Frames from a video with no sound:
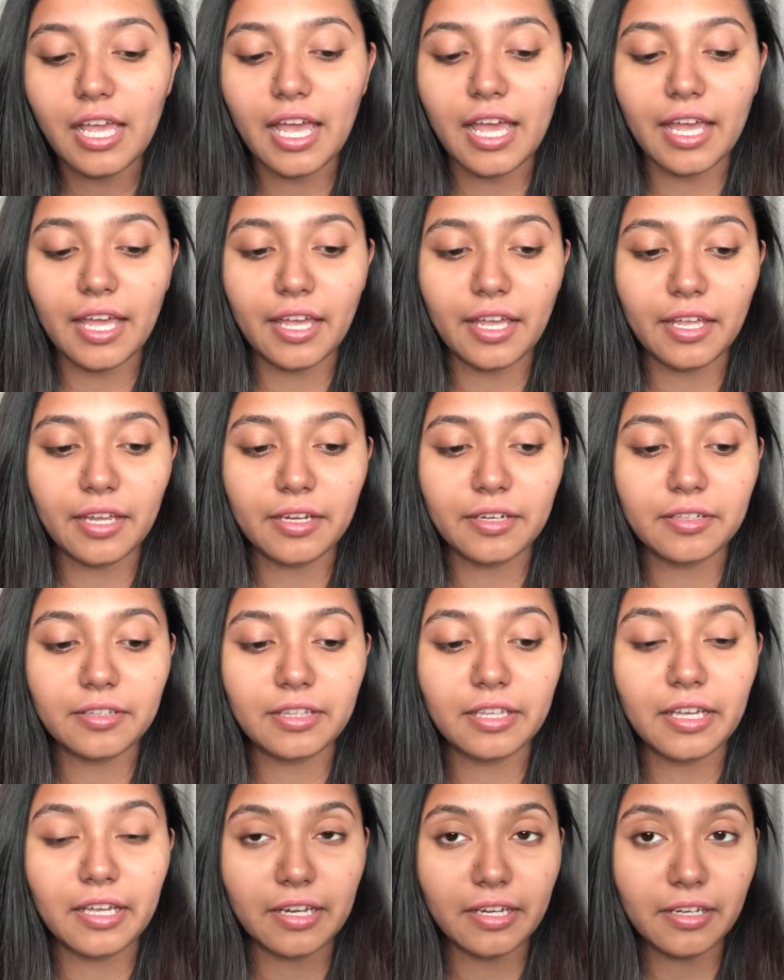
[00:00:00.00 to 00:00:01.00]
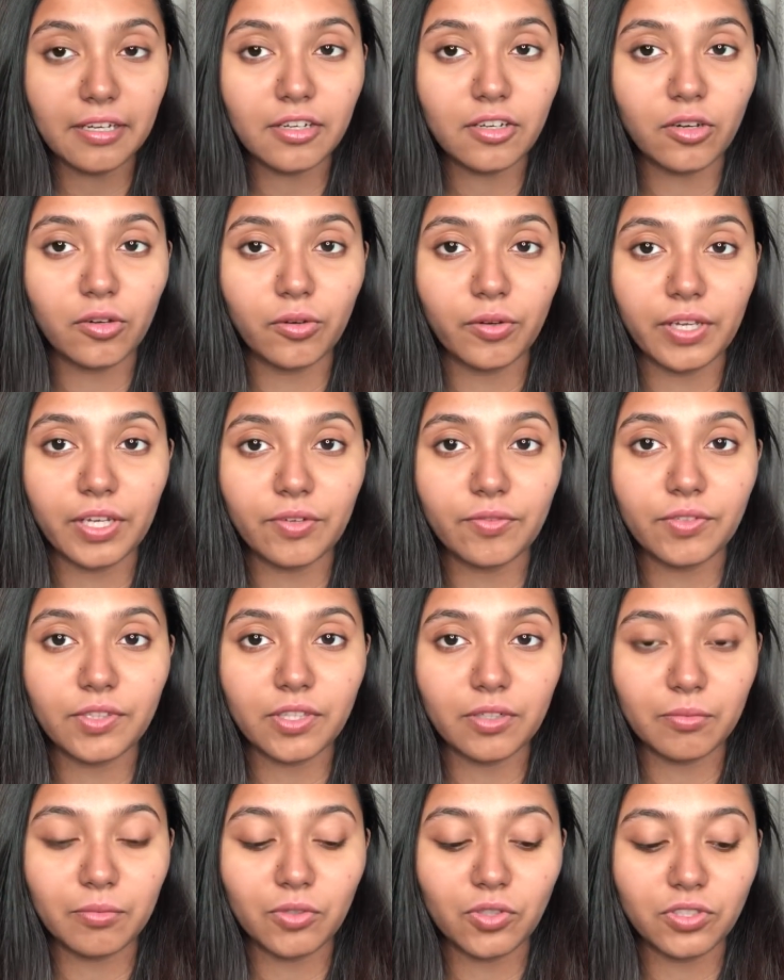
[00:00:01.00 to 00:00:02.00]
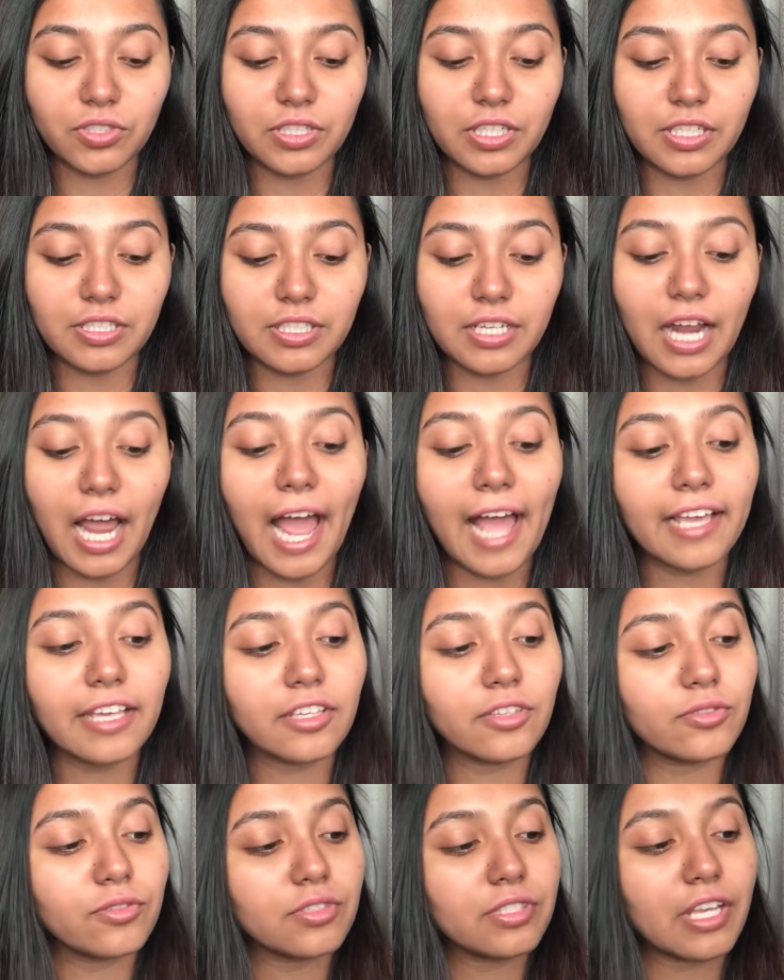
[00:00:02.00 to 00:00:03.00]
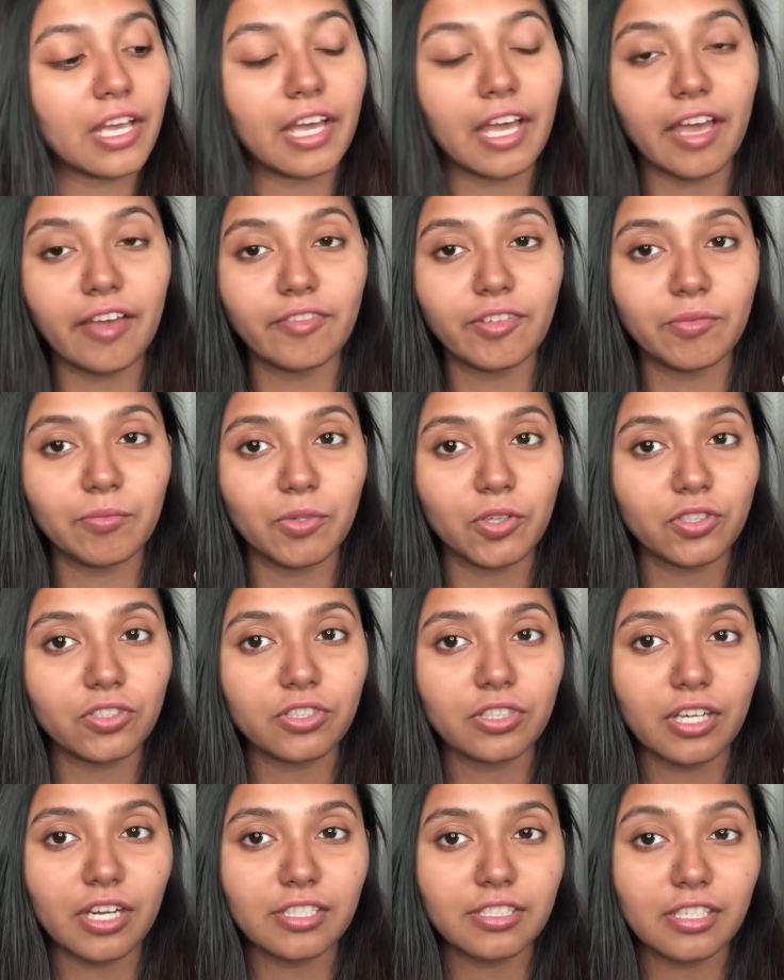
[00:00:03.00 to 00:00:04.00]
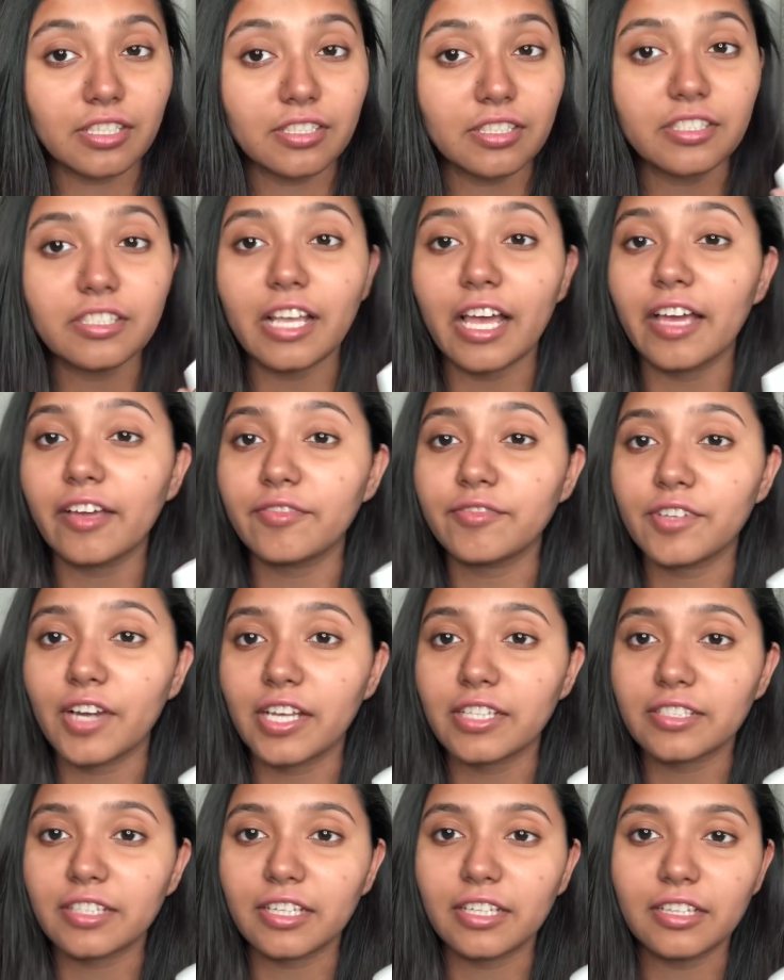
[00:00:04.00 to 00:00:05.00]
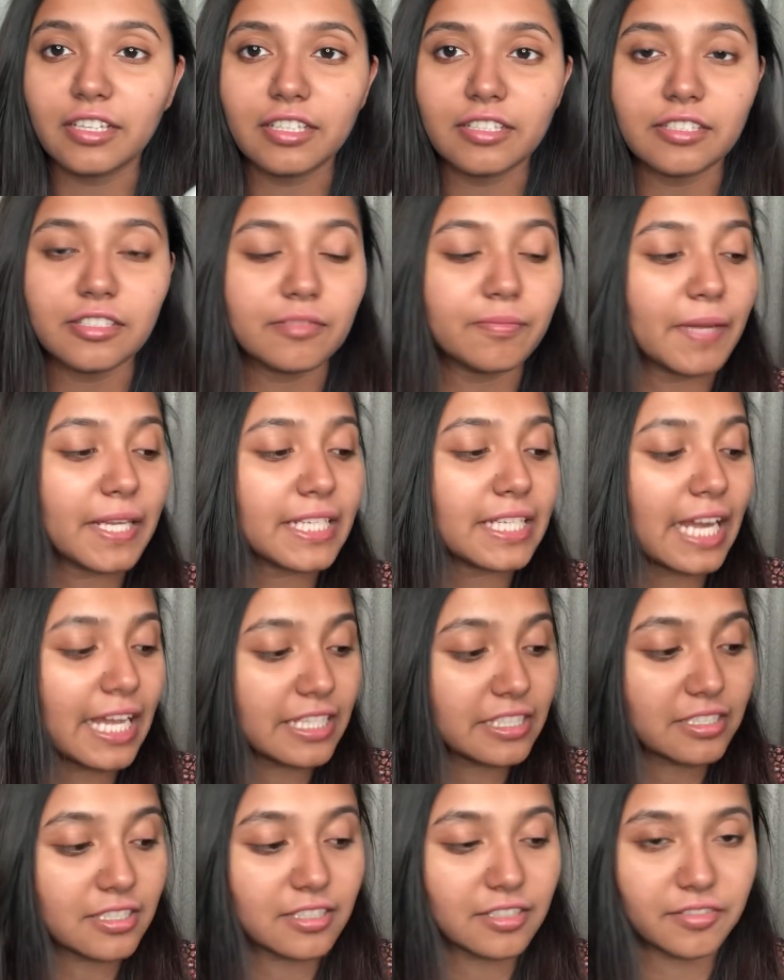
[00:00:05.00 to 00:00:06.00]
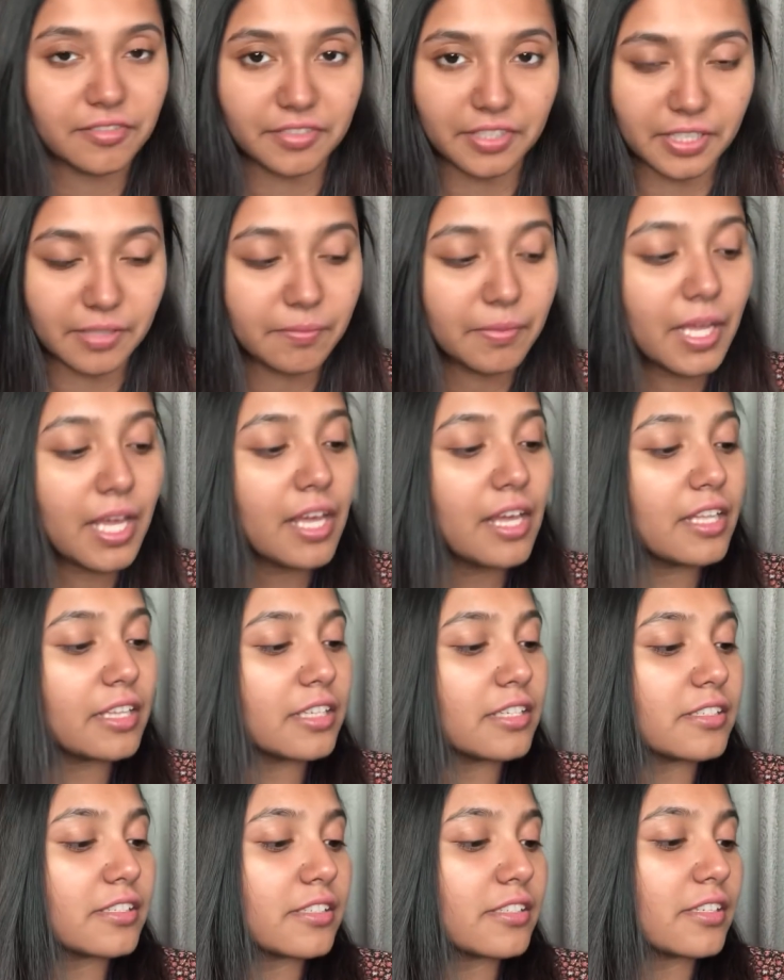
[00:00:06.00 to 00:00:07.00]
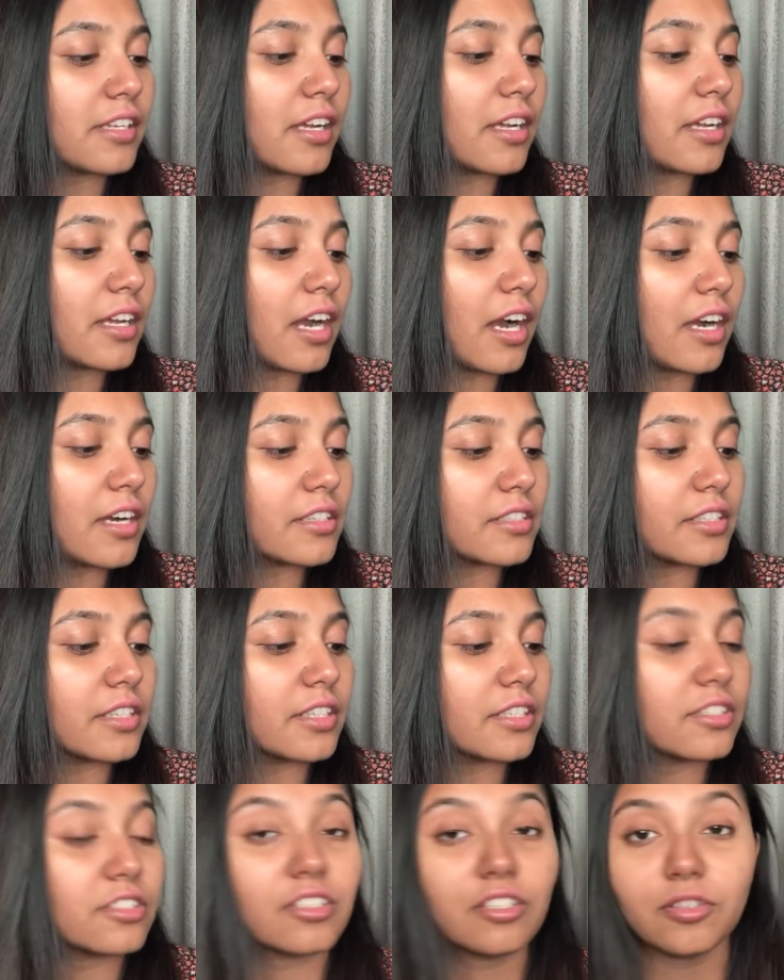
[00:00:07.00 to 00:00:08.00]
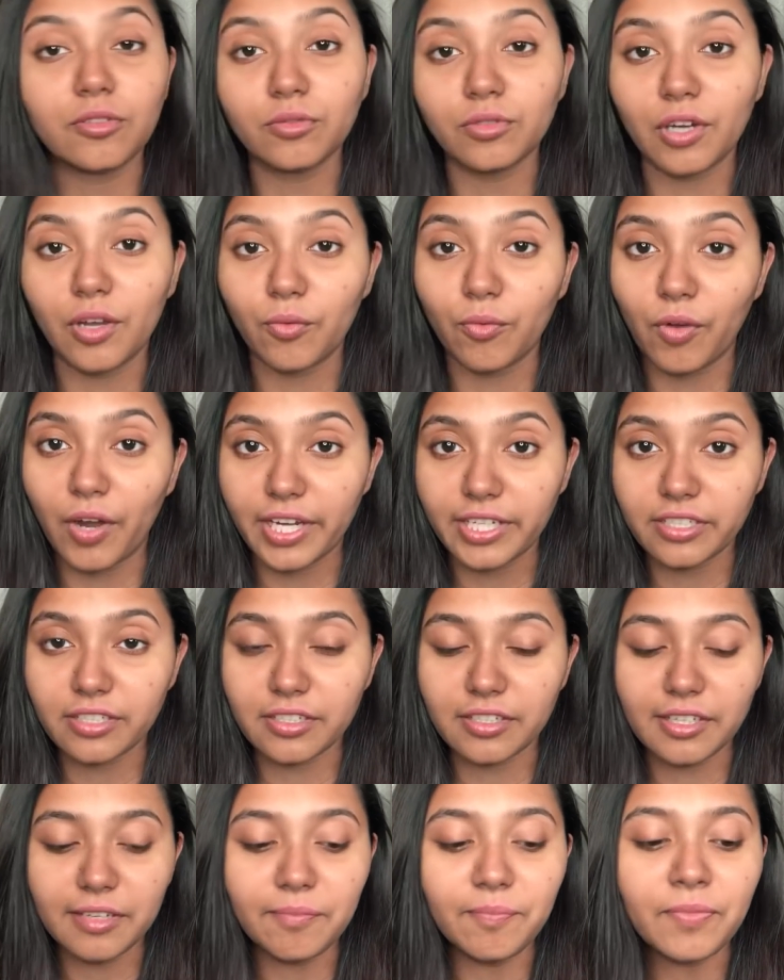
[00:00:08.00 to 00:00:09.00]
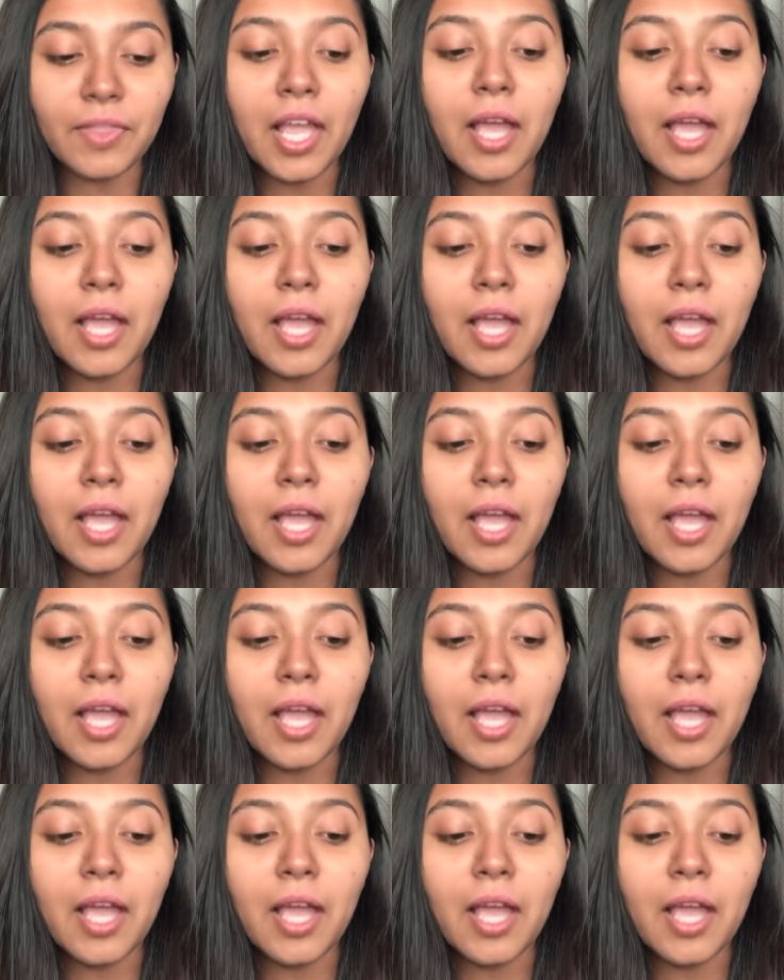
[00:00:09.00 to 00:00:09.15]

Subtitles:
and then go in with the moisturizer. I use a heavy moisturizer since I have dry skin. This is my night cream. This is the Garnier Shakura White Cream.